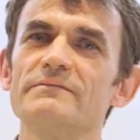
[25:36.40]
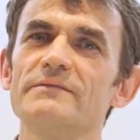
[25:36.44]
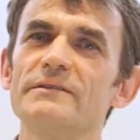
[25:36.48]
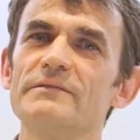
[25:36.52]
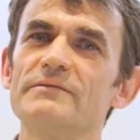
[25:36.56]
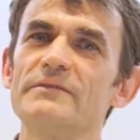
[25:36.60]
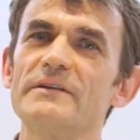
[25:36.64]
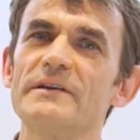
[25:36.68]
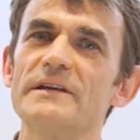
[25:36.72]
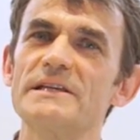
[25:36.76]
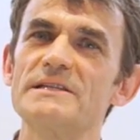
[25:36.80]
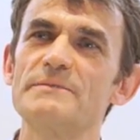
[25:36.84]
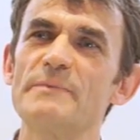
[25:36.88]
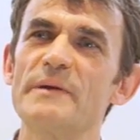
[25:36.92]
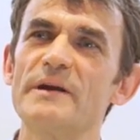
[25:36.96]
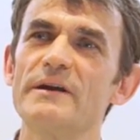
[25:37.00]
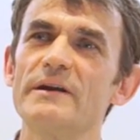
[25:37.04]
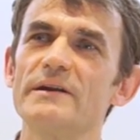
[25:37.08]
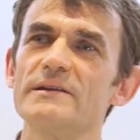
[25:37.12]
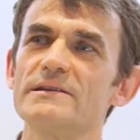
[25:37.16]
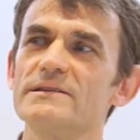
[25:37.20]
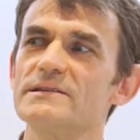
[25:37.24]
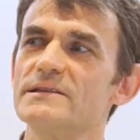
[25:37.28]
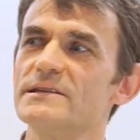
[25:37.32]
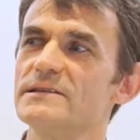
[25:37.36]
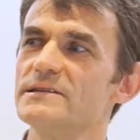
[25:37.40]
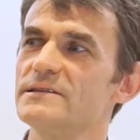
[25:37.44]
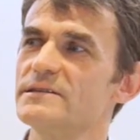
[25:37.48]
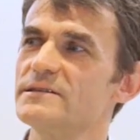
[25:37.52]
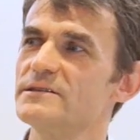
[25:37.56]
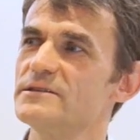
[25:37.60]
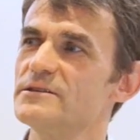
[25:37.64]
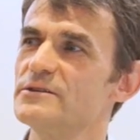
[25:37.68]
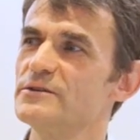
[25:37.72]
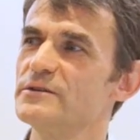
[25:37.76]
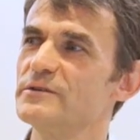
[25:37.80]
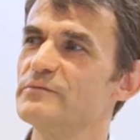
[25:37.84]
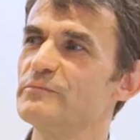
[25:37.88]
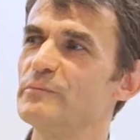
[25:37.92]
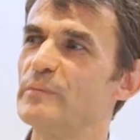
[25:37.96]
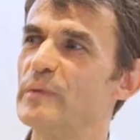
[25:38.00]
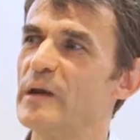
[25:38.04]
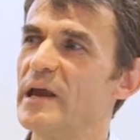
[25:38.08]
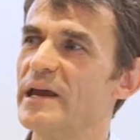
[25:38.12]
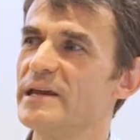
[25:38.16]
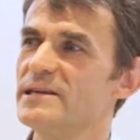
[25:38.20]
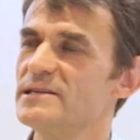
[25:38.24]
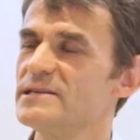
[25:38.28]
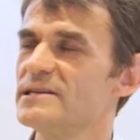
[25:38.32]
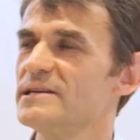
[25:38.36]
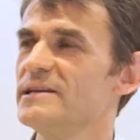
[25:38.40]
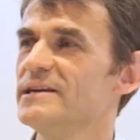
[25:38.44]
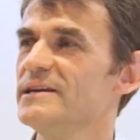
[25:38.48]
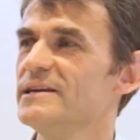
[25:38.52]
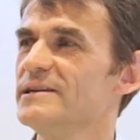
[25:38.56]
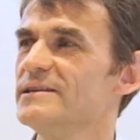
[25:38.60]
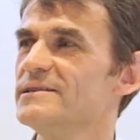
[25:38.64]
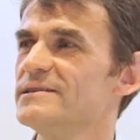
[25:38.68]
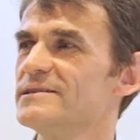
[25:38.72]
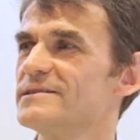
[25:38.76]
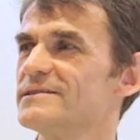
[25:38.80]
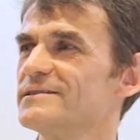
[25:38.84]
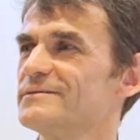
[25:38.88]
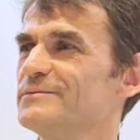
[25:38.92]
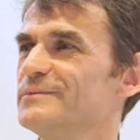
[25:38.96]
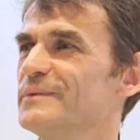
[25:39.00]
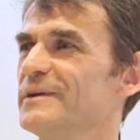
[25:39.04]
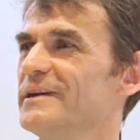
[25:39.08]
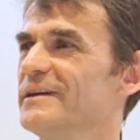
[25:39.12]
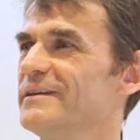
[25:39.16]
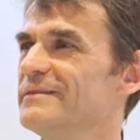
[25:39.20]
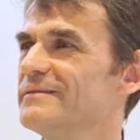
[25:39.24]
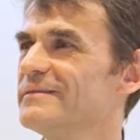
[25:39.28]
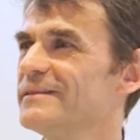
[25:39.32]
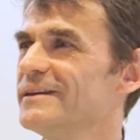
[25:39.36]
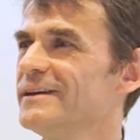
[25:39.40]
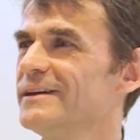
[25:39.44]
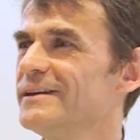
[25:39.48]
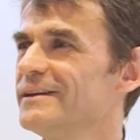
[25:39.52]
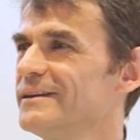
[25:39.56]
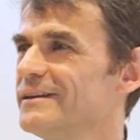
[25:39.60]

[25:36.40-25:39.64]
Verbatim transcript: of different experiences in two different places with